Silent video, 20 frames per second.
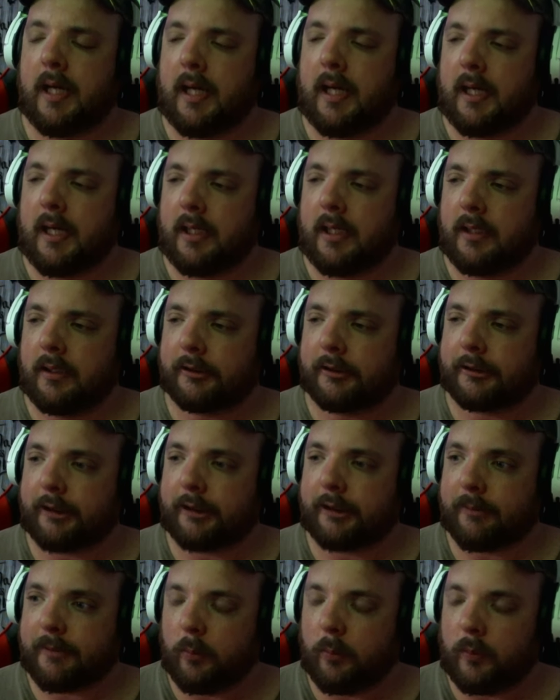uh,
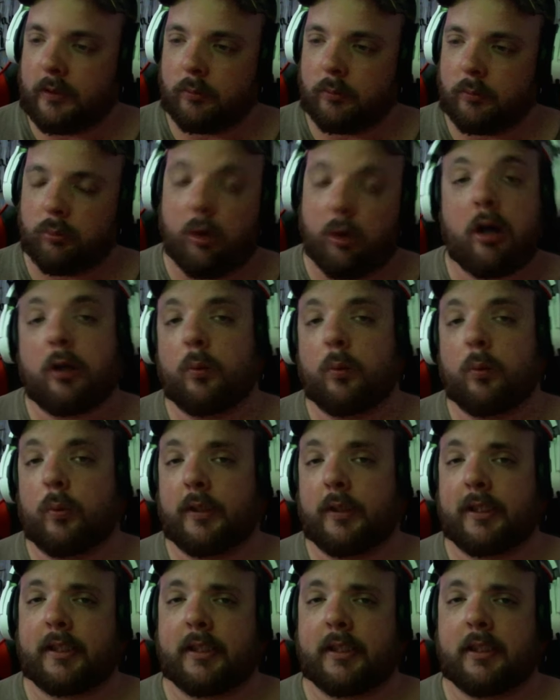something went wrong
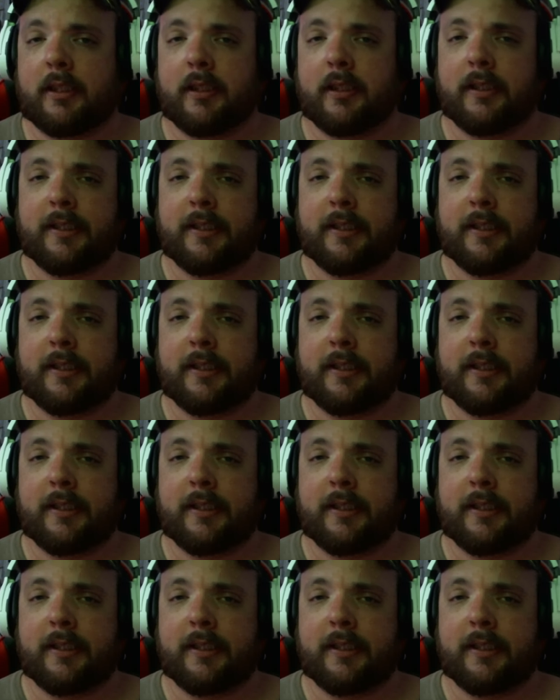with uh,